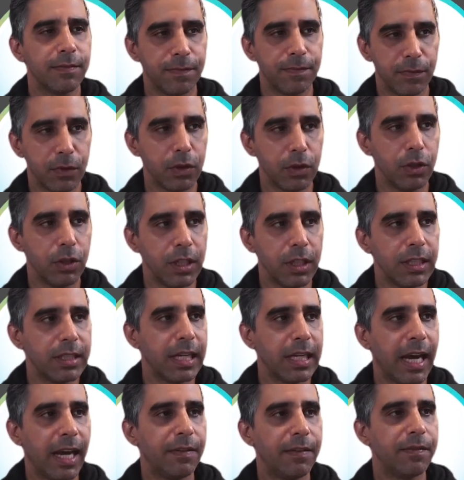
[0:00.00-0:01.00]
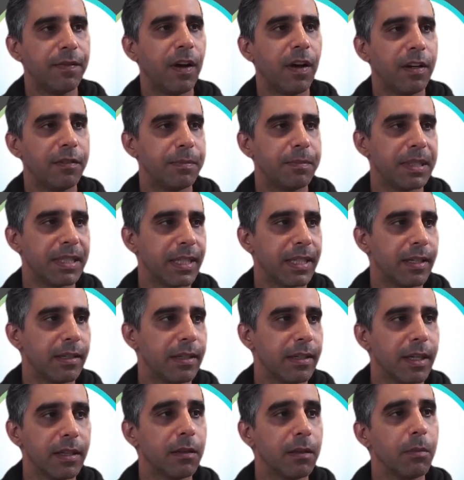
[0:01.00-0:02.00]
you need to add 5%.
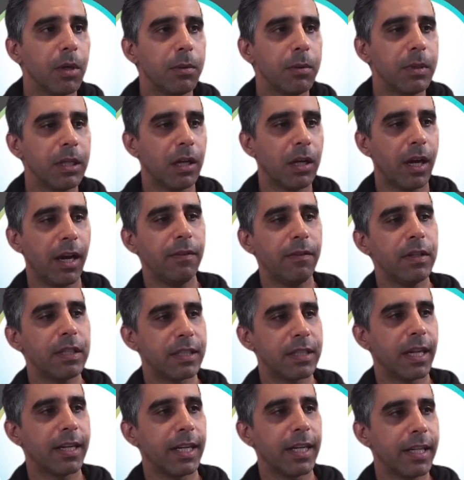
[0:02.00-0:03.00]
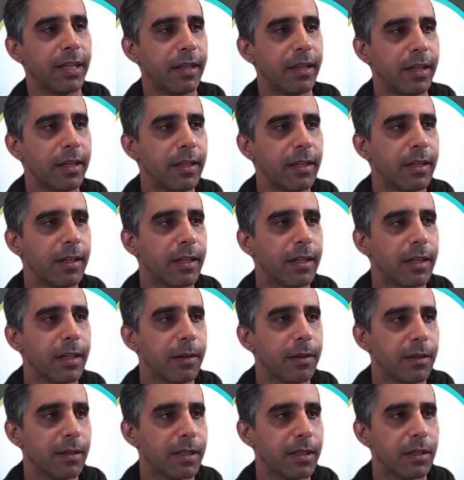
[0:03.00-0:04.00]
At the moment, I haven't done anything,
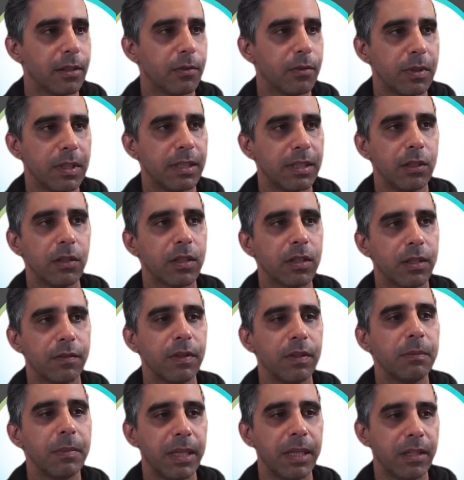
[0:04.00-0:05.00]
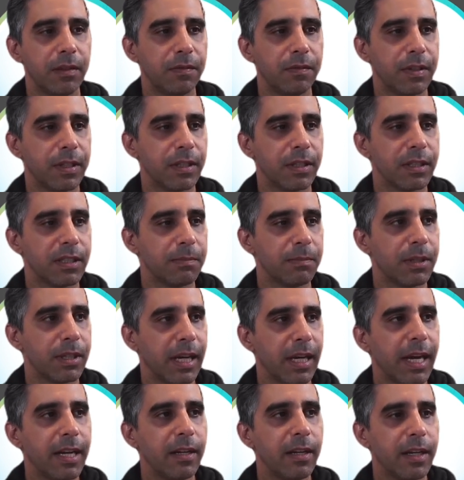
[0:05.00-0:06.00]
so it's not giving me any figures. But
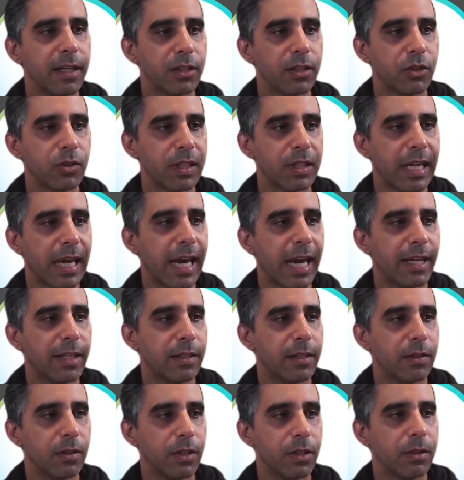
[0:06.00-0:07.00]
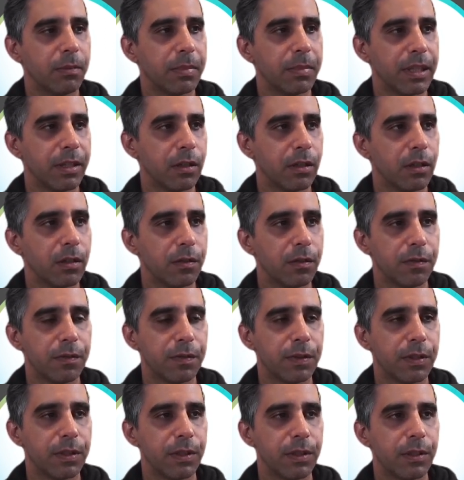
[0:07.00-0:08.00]
had I actually added a little bit of
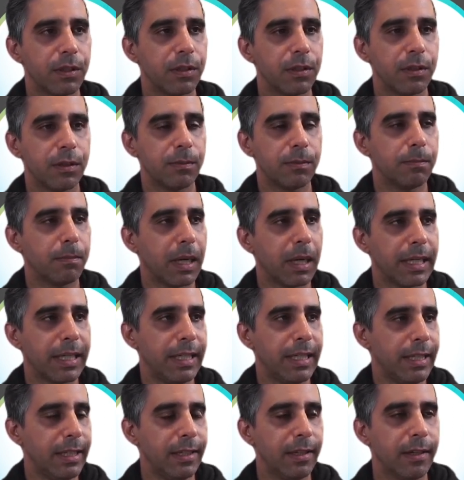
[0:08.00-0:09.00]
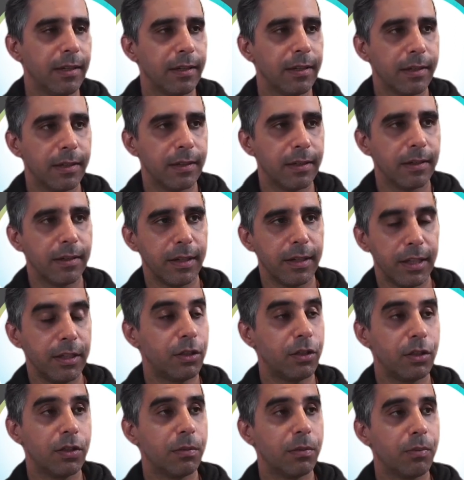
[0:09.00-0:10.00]
money
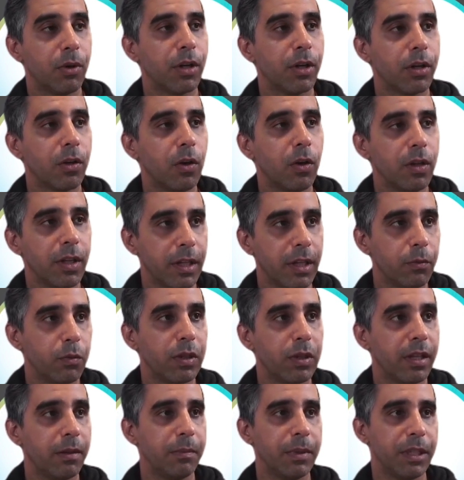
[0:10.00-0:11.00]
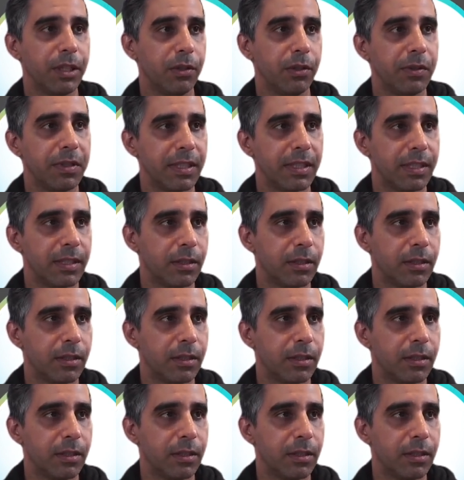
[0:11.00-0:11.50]
into the protocol, it would let me use this